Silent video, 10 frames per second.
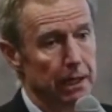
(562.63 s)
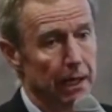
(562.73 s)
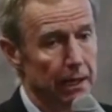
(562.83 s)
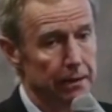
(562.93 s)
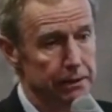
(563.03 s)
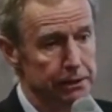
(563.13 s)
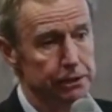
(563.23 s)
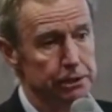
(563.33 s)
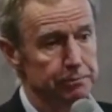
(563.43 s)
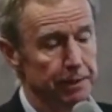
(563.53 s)
the
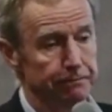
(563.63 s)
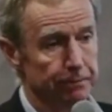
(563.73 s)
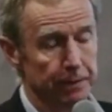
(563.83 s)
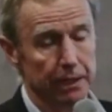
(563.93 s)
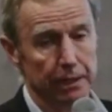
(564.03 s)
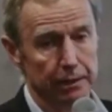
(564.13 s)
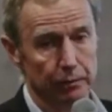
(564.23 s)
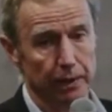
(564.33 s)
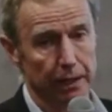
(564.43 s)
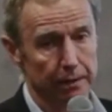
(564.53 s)
teachers being familiar and
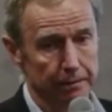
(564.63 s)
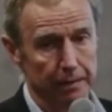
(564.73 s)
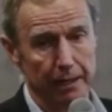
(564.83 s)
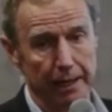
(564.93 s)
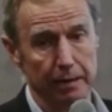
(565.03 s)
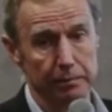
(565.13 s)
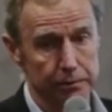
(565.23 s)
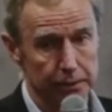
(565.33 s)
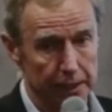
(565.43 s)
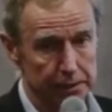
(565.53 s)
aware and able
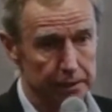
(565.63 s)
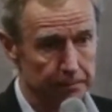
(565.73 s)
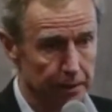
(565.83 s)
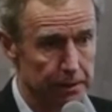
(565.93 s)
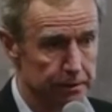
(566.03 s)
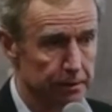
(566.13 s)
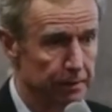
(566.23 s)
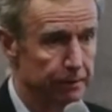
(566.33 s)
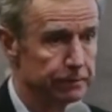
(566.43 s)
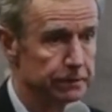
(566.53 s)
to actually pass on the
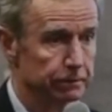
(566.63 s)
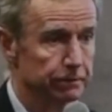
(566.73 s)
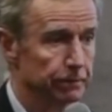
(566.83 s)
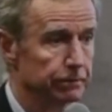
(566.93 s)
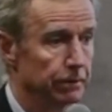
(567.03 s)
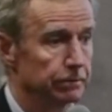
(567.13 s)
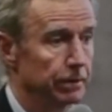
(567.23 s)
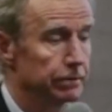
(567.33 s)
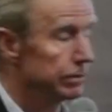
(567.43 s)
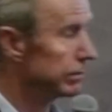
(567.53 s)
benefits of
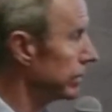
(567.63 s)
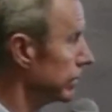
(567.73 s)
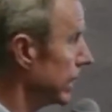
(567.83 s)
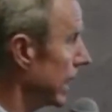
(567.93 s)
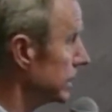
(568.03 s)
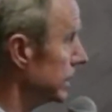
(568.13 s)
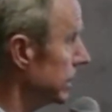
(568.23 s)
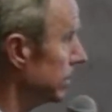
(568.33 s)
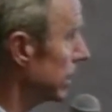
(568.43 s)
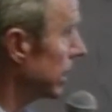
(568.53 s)
the
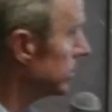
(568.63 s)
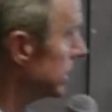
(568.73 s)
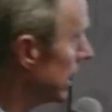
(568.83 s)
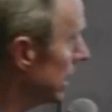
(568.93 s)
ICT programs.